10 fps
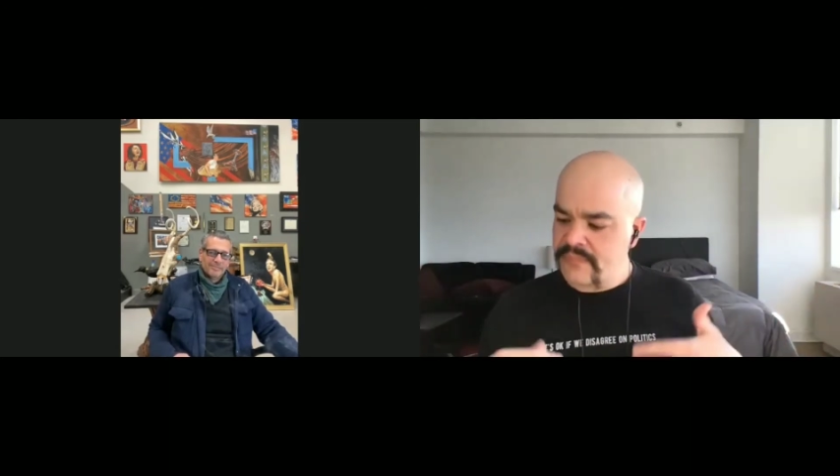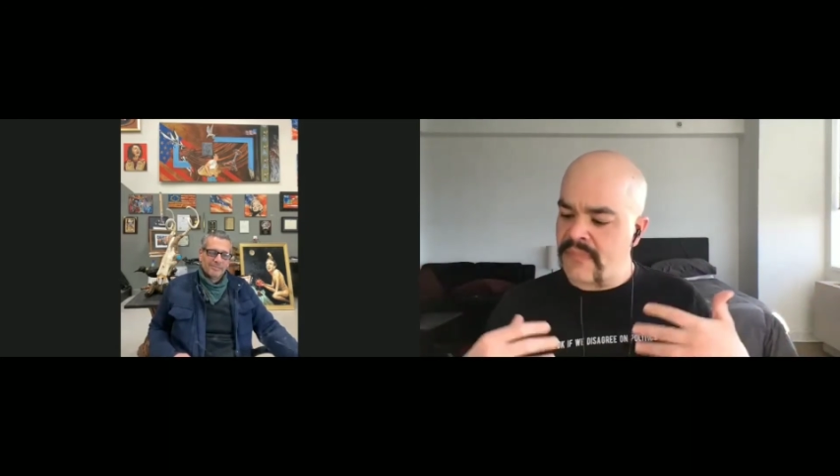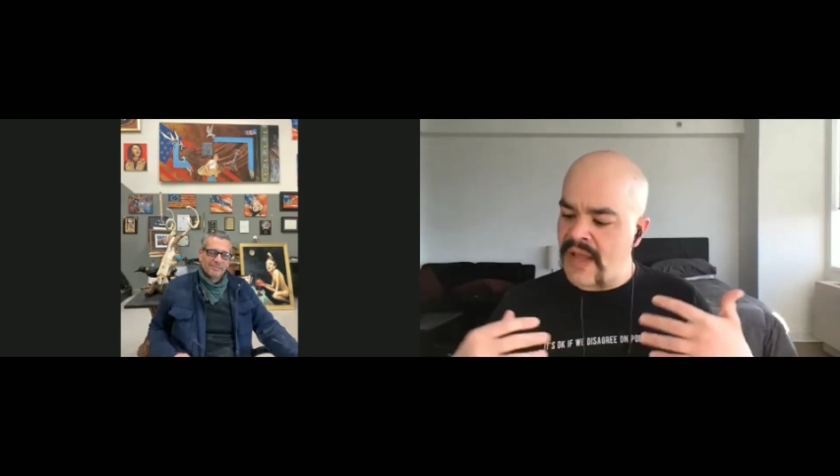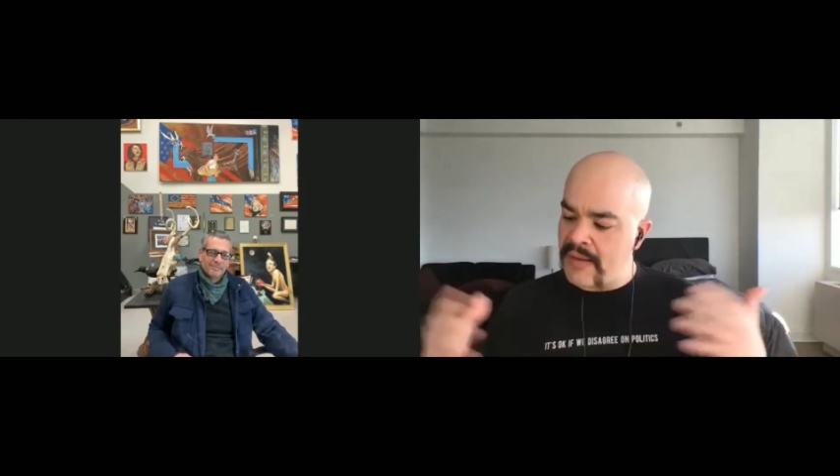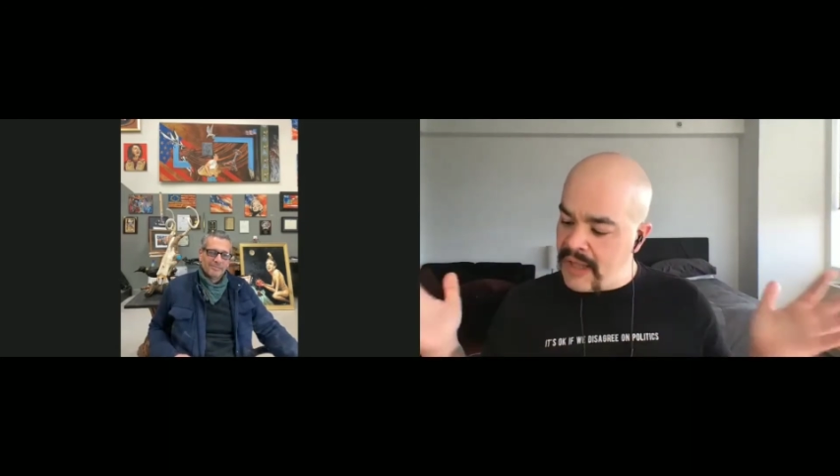
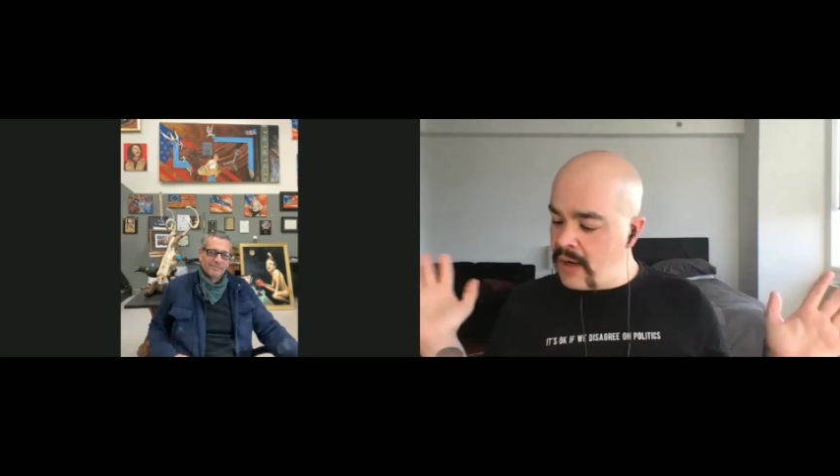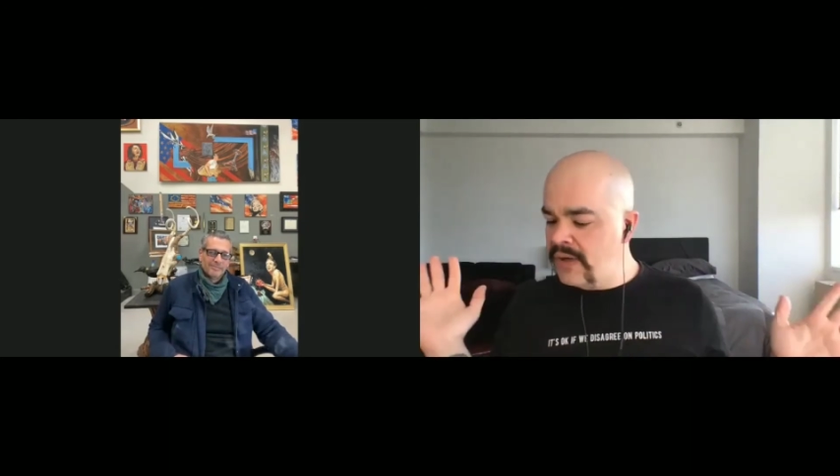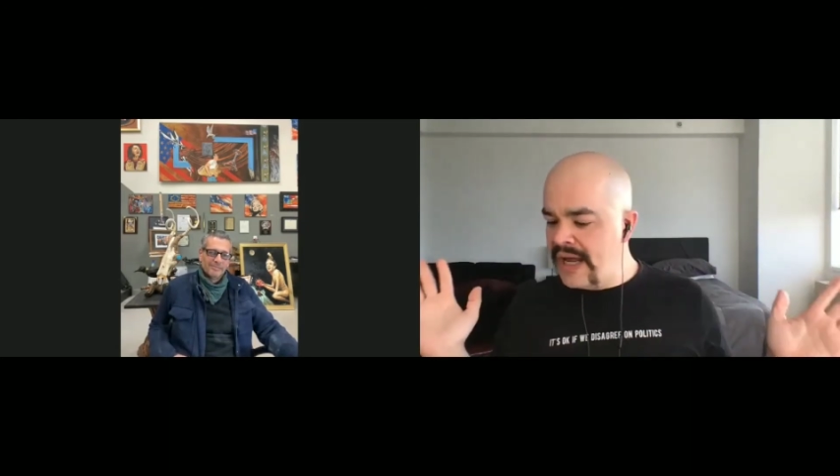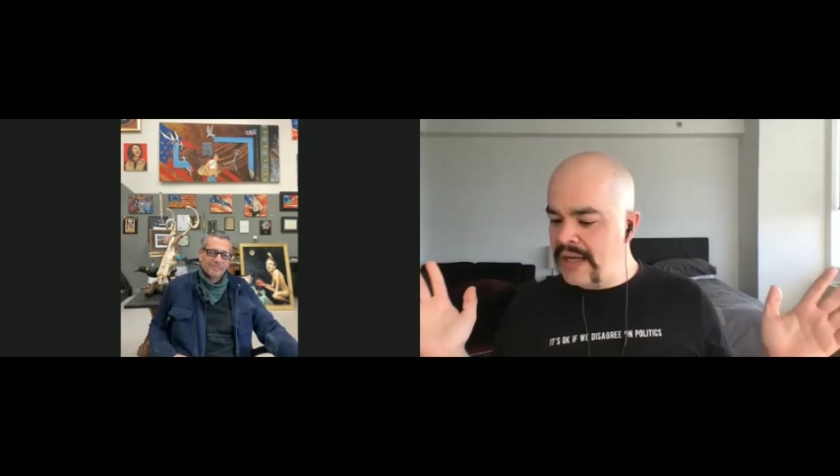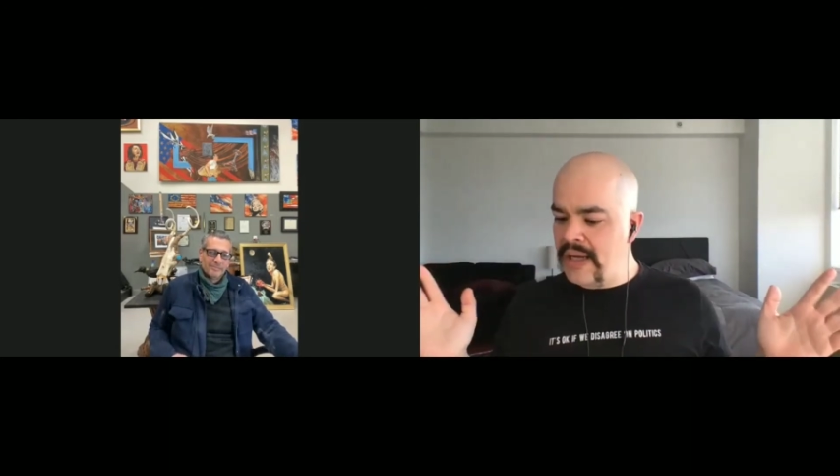And I'm like,
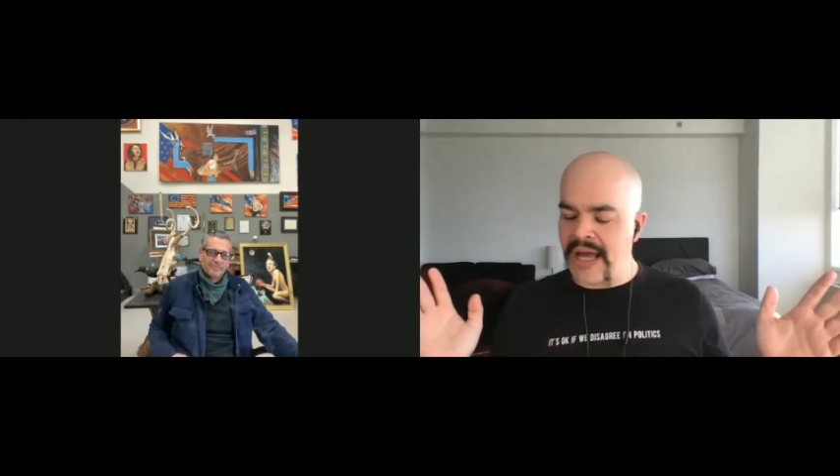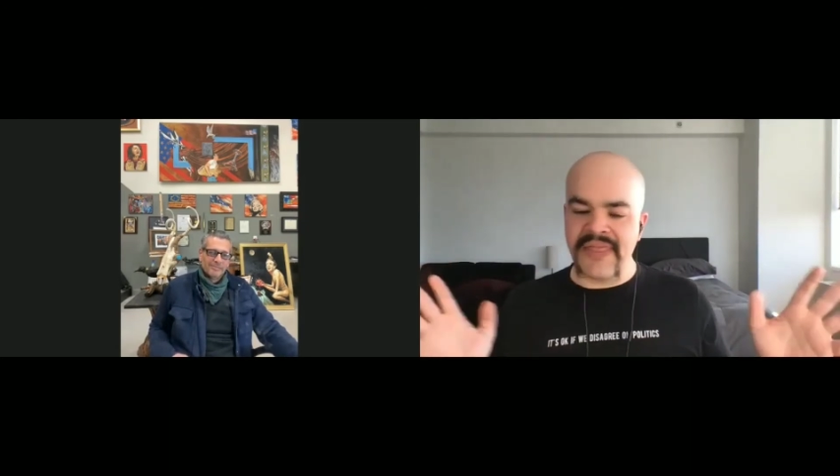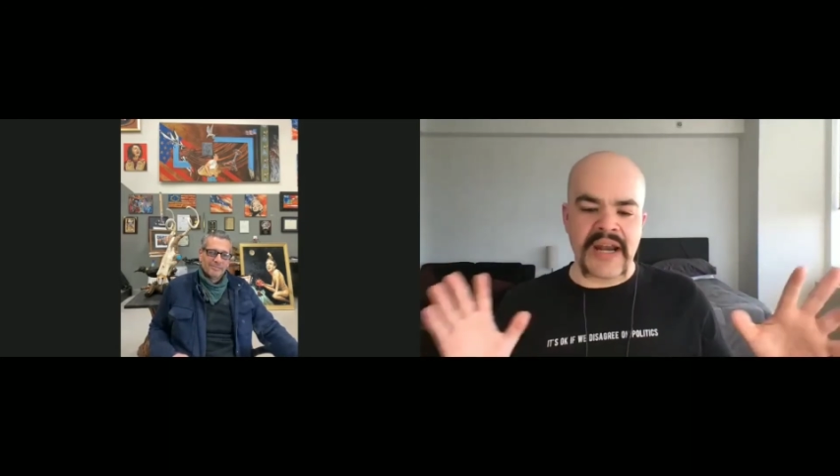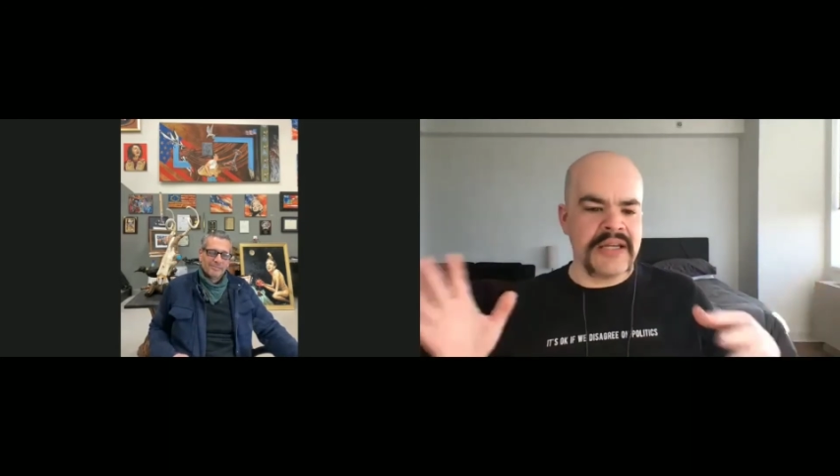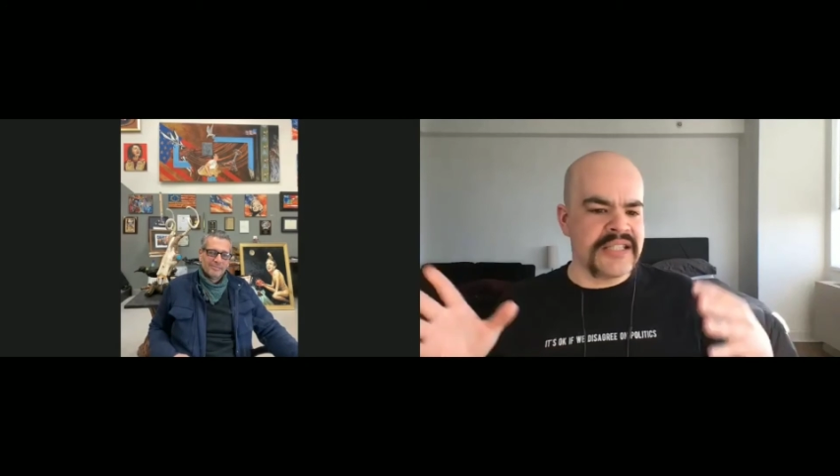okay. And
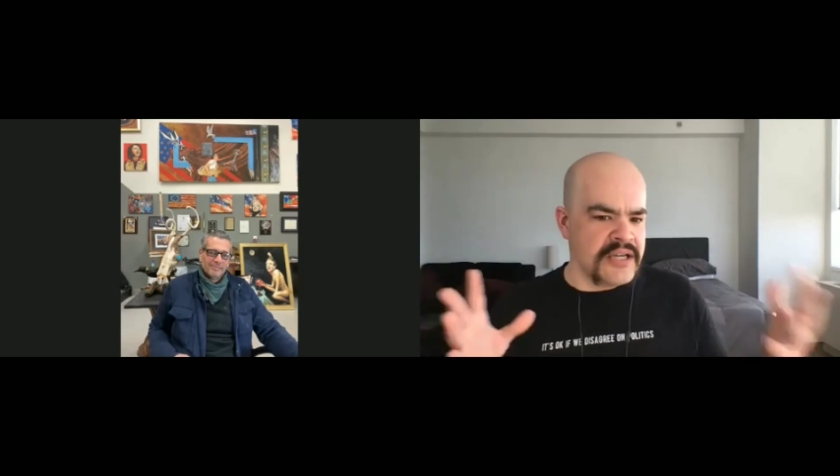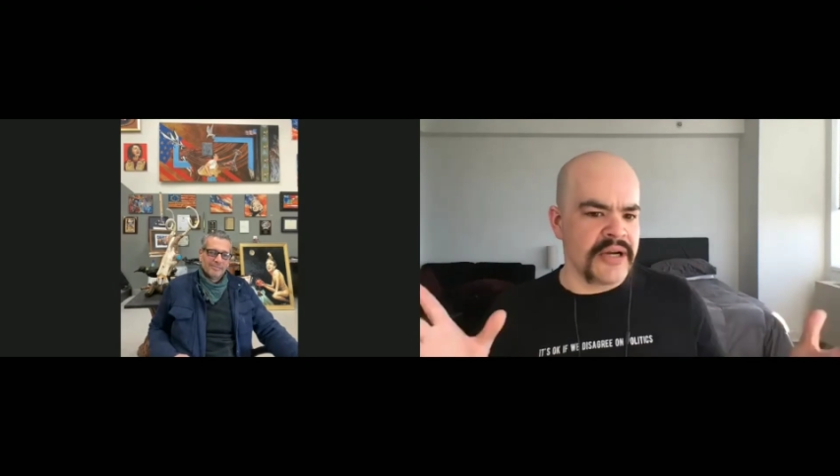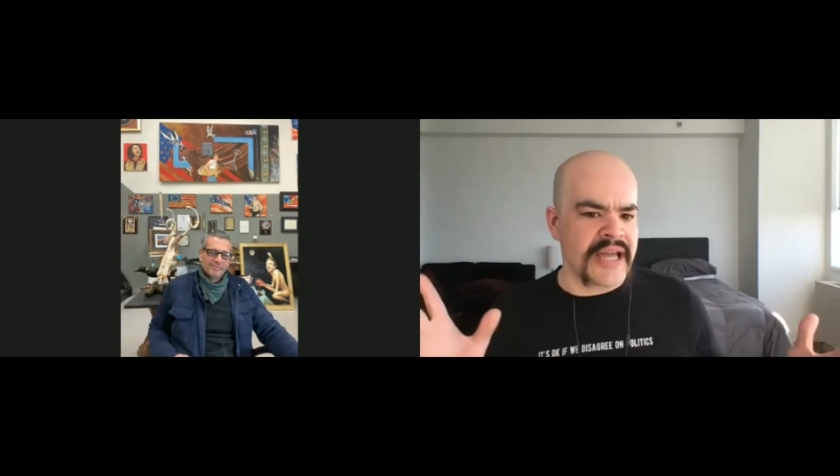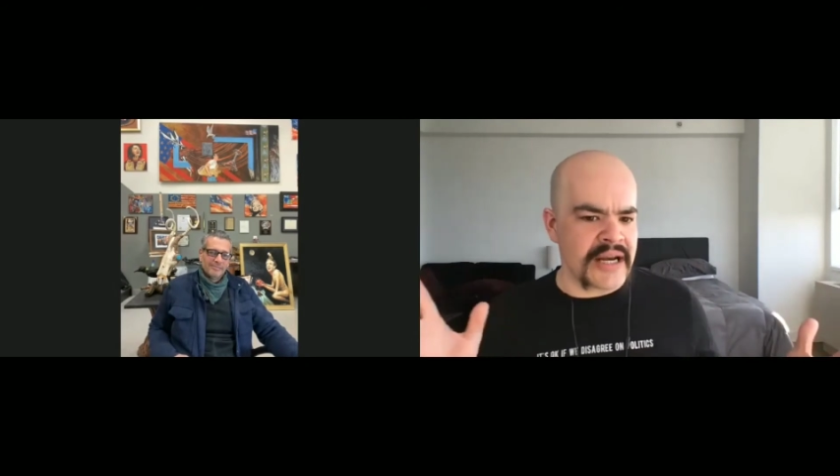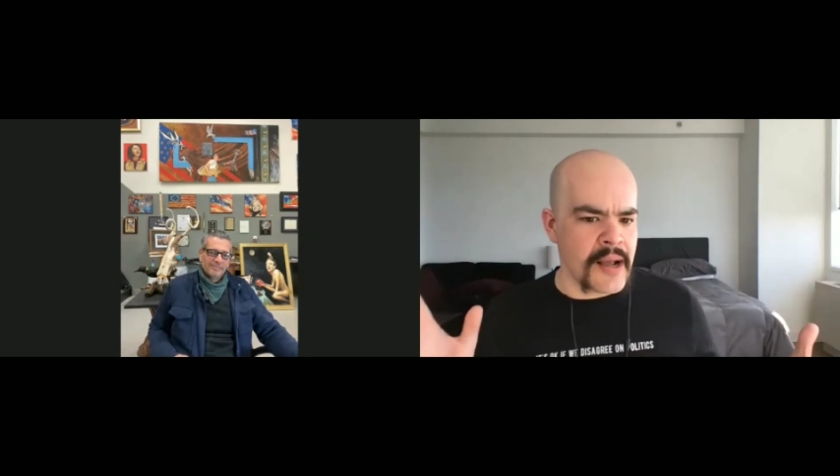then I see her
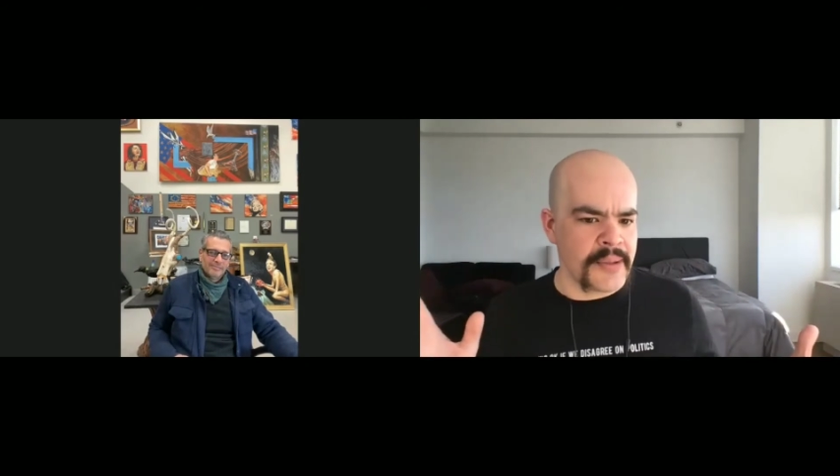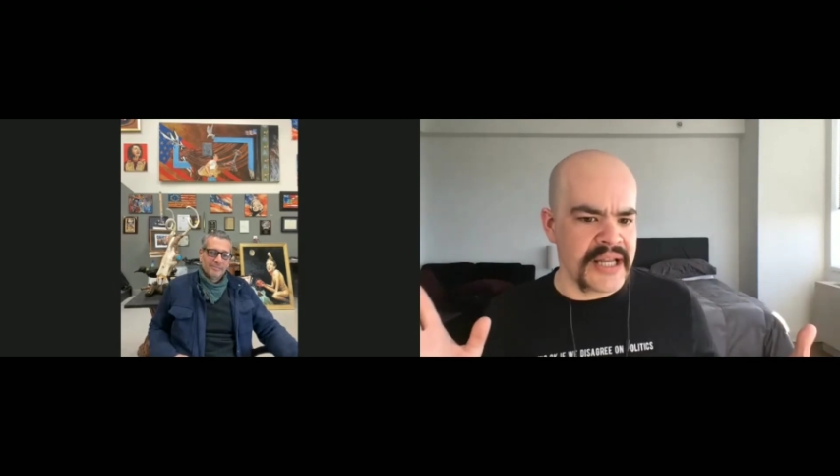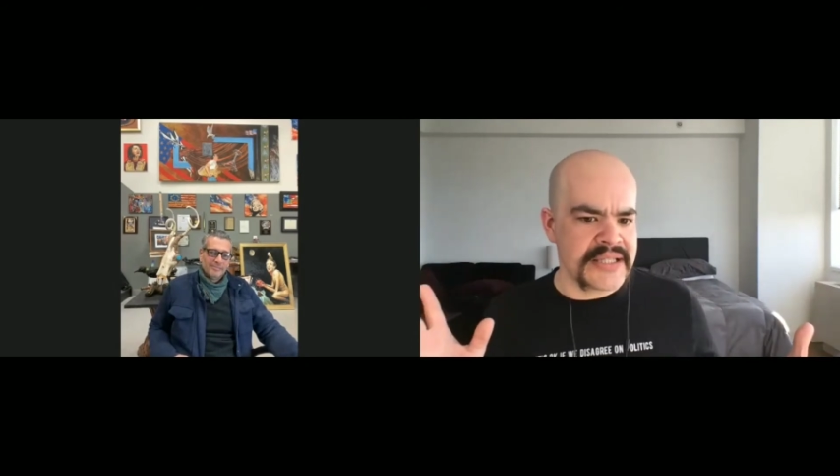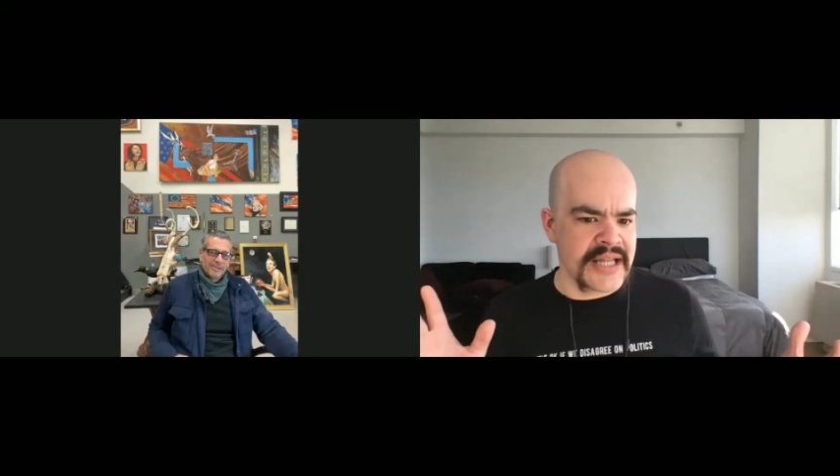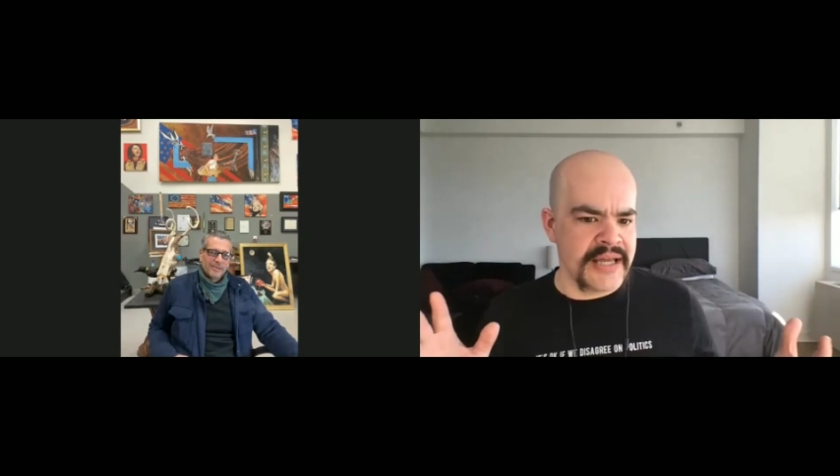again a couple of
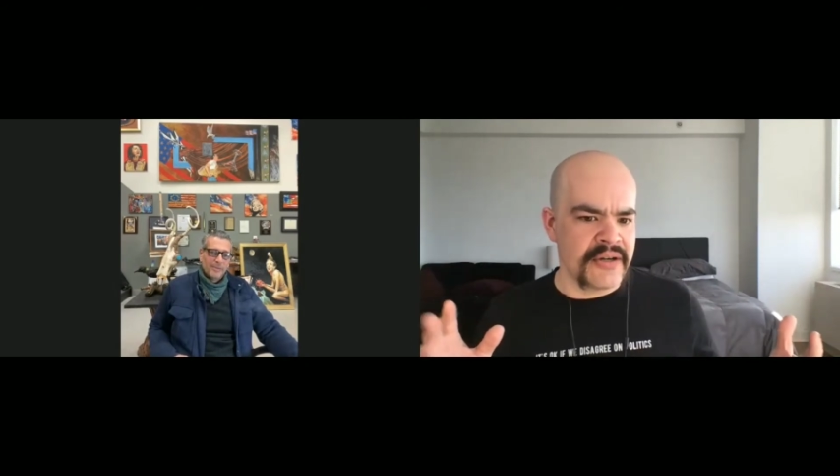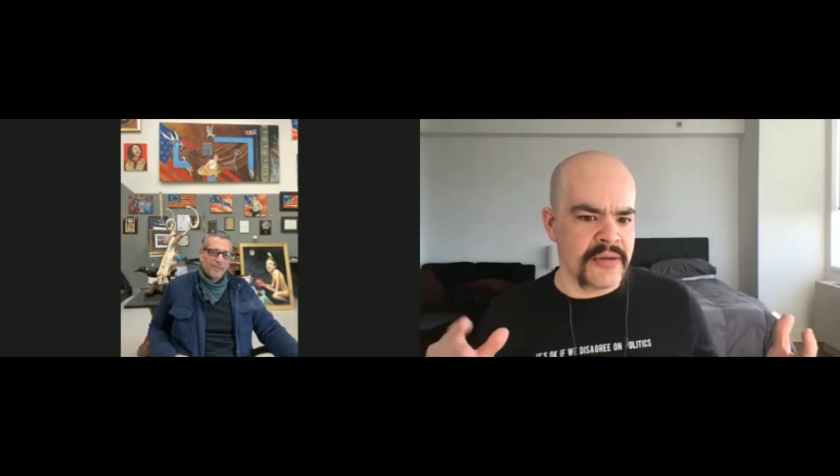days later.